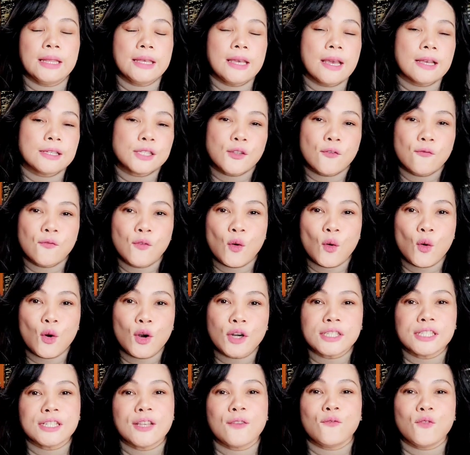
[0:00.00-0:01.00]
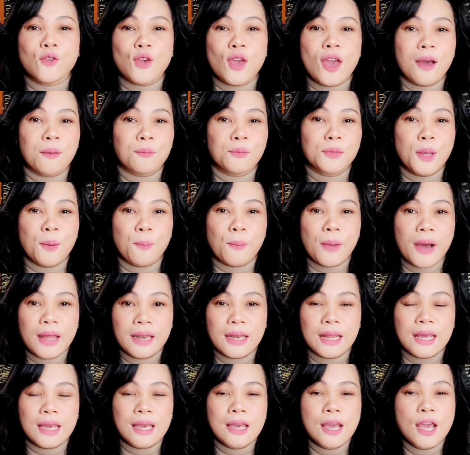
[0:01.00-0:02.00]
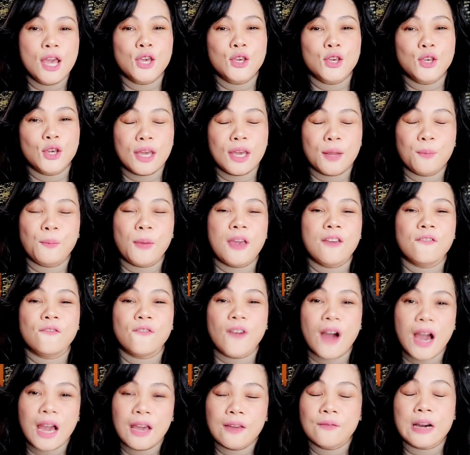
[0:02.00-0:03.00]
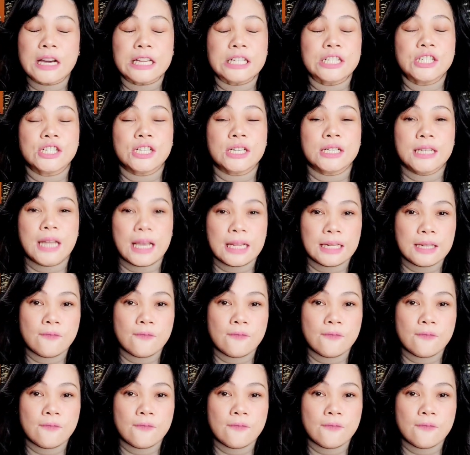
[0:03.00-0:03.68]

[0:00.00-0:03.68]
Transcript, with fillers: Yes, of course, if you have the money, you can pay $595